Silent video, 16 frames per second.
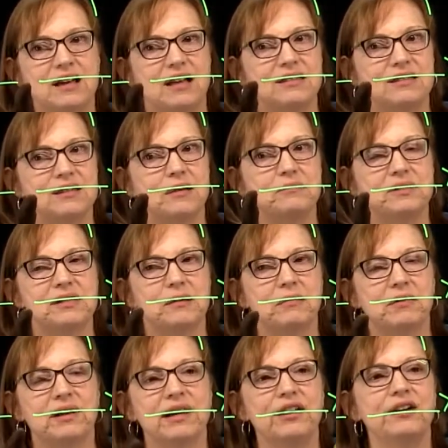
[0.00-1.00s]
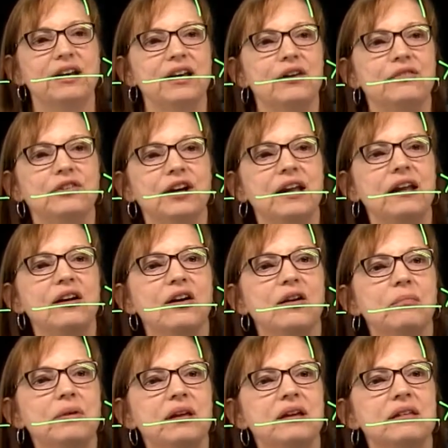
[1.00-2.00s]
got some similarity over
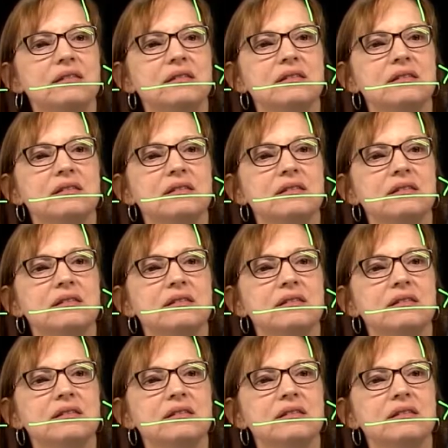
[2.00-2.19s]
here because